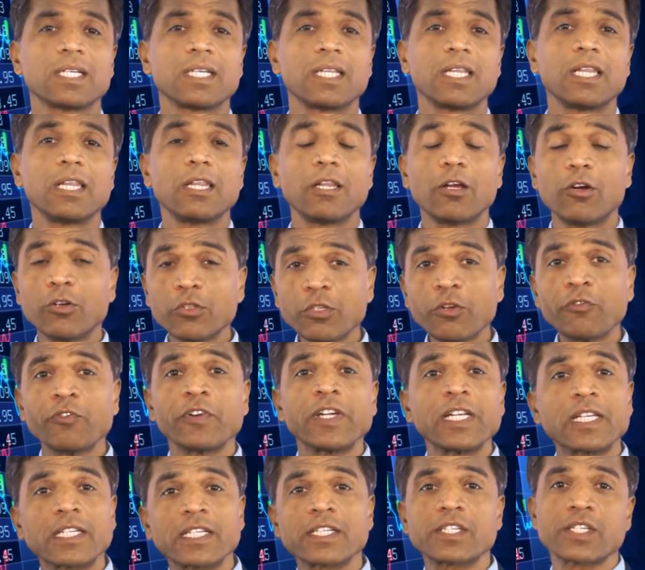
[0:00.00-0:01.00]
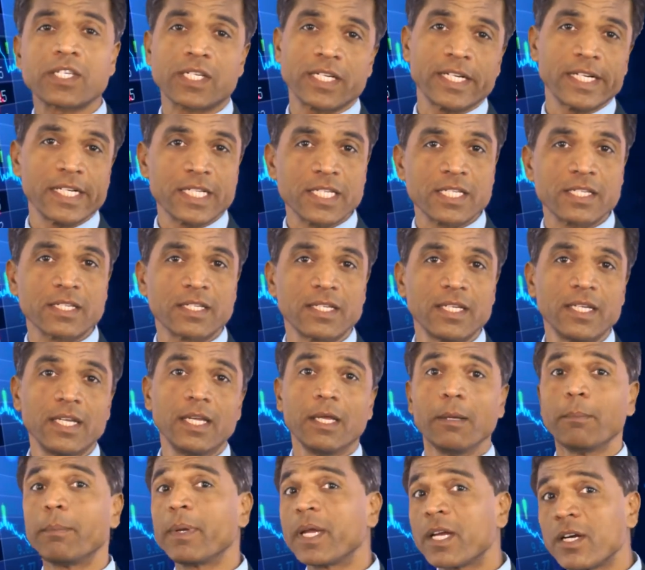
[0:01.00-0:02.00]
a lot of interest rates
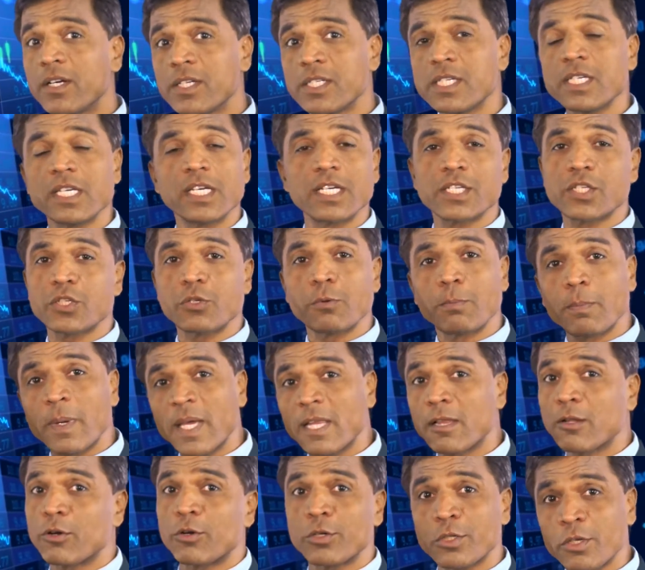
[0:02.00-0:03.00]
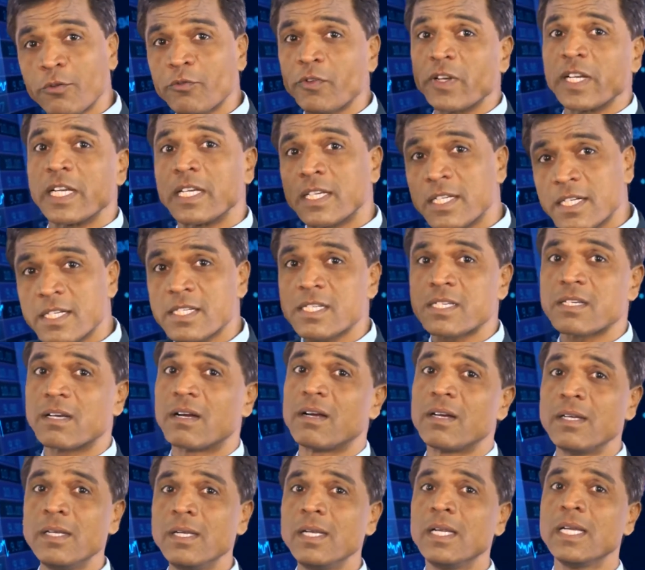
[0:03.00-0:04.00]
because he has to pay a lot of interest
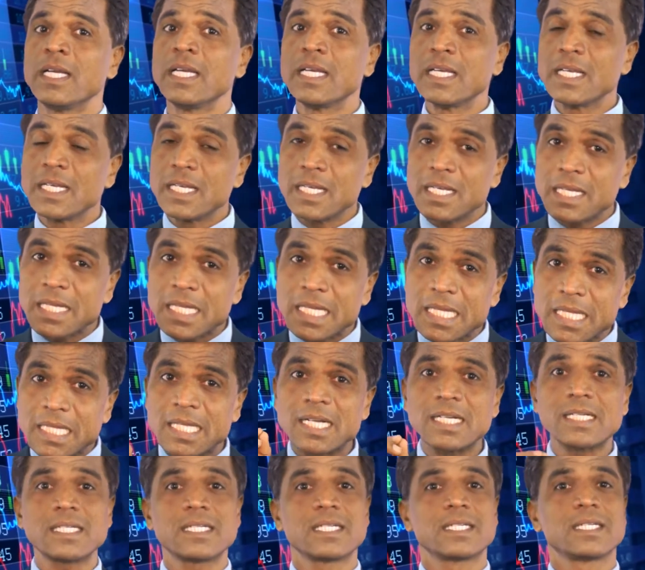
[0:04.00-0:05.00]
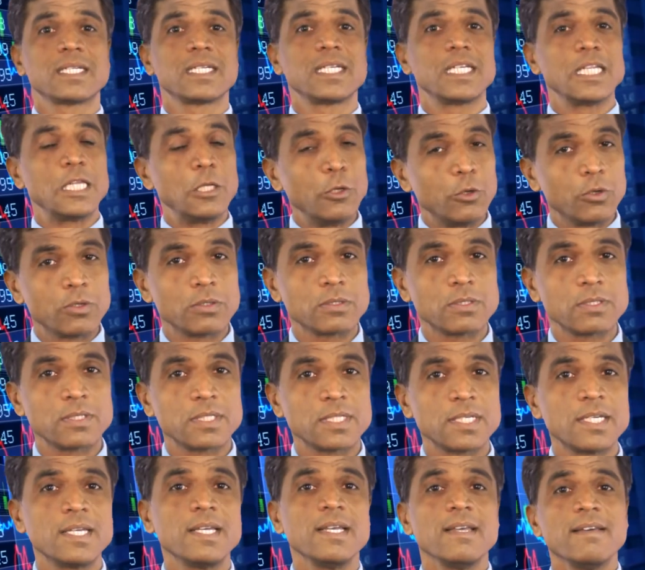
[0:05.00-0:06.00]
on that
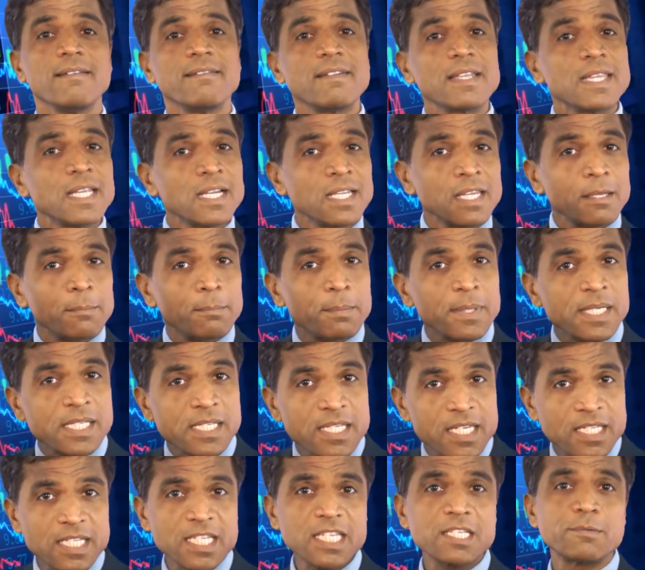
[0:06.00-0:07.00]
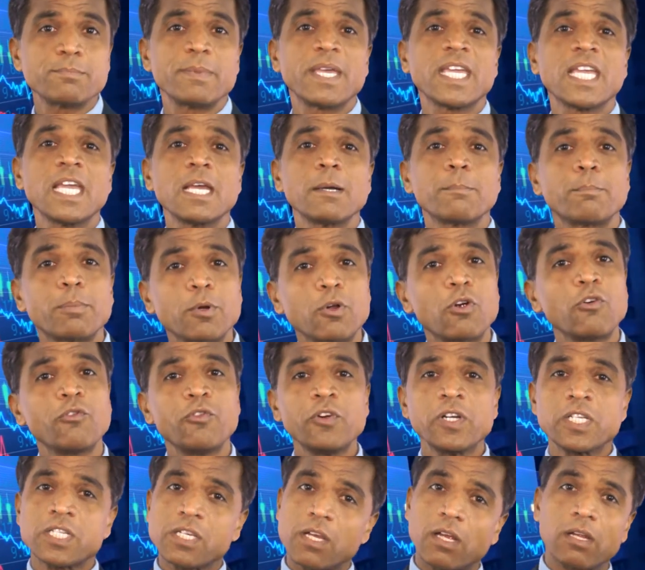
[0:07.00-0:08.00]
loan. Whether the business is making
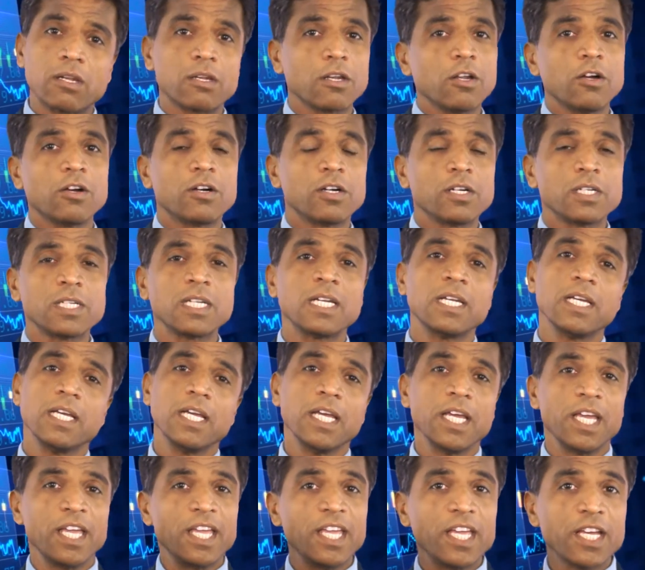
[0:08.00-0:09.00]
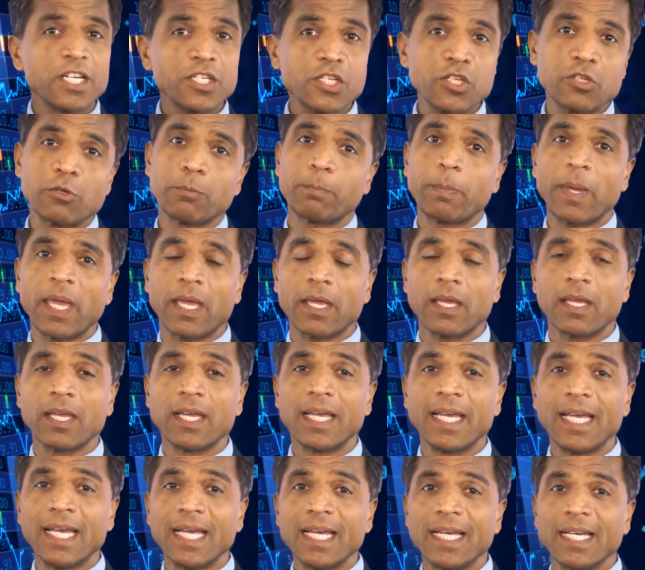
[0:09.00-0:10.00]
profits or not, he has to
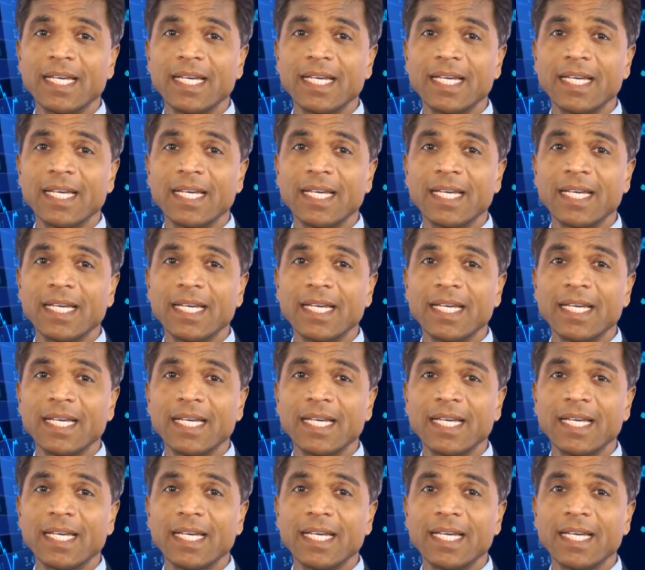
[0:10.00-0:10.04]
pay